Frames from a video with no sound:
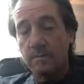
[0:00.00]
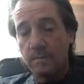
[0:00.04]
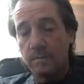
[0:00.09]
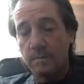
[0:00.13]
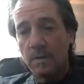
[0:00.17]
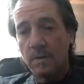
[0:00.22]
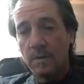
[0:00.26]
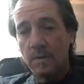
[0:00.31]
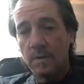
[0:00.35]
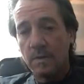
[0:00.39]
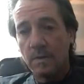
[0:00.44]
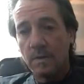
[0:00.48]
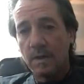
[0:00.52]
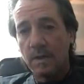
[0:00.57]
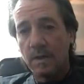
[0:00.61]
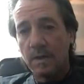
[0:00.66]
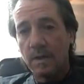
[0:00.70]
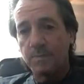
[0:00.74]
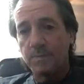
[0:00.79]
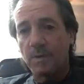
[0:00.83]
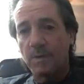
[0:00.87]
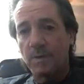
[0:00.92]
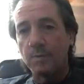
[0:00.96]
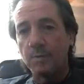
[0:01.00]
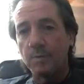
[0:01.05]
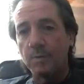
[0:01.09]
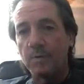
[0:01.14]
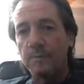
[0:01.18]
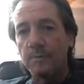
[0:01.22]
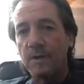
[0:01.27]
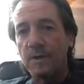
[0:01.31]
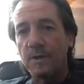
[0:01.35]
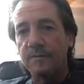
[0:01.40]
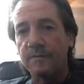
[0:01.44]
it's probably one of my
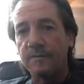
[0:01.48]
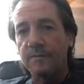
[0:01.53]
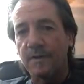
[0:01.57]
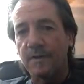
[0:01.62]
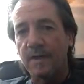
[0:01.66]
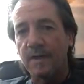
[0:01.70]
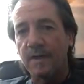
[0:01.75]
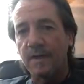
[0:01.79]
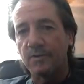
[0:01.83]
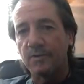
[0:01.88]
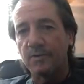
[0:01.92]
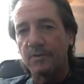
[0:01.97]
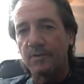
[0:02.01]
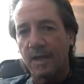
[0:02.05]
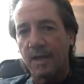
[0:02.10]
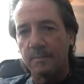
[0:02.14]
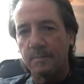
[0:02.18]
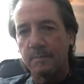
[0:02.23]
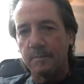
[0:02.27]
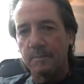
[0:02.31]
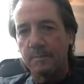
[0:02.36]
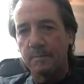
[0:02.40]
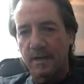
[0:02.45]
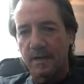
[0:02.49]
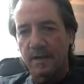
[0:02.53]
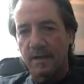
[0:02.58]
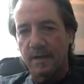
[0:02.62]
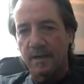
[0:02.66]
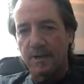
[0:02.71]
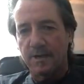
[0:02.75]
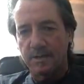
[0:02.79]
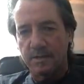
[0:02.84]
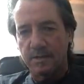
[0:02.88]
favorite games that I lost, yeah.